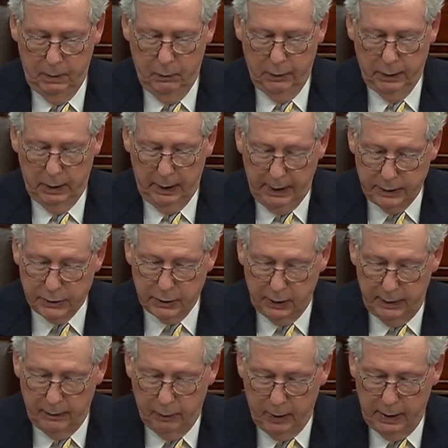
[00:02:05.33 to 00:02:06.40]
When the
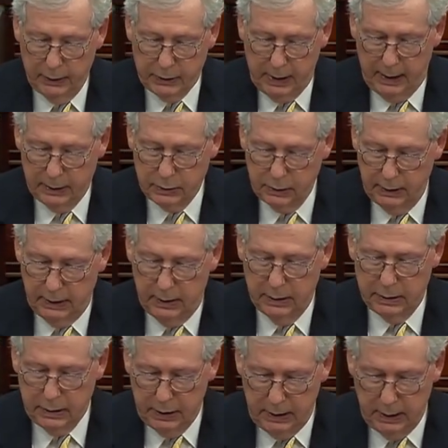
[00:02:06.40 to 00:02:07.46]
legislative branch actually
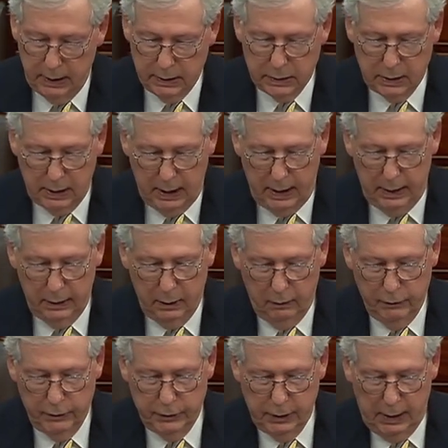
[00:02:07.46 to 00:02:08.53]
intends to hand
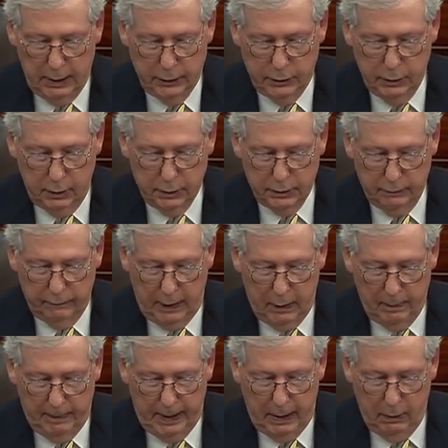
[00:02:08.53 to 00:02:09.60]
over giant chunks of
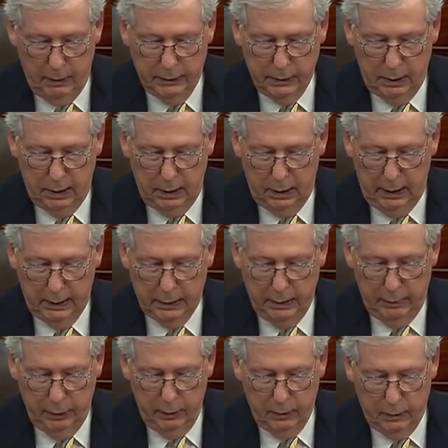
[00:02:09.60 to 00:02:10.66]
our power to unelected
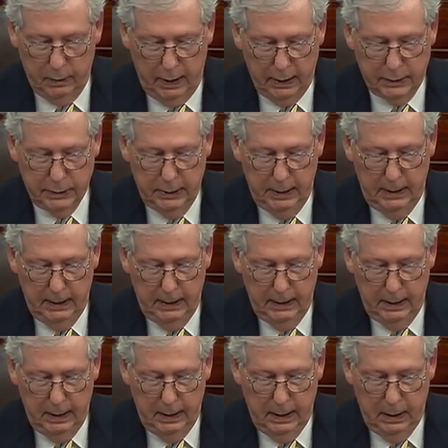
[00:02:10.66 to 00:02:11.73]
bureaucrats,
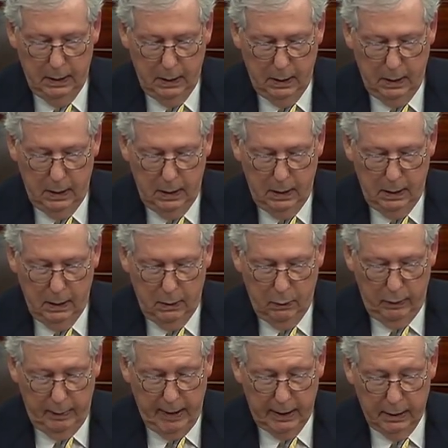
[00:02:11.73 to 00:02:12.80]

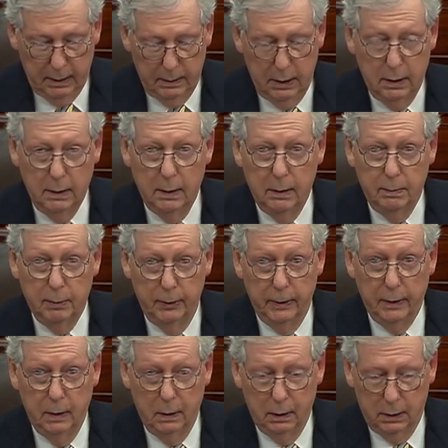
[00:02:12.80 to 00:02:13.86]
we make it pretty
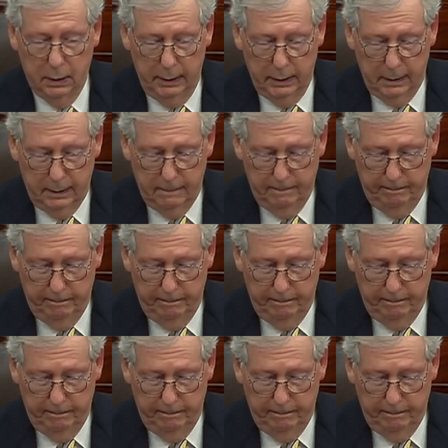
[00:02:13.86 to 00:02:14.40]
darn clear.